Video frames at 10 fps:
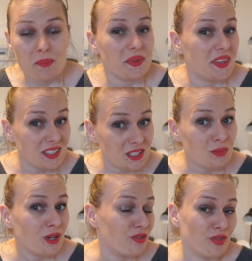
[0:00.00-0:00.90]
But this
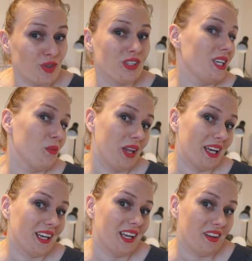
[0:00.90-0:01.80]
is my first lip
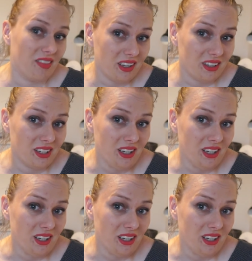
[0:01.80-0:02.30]
liner ever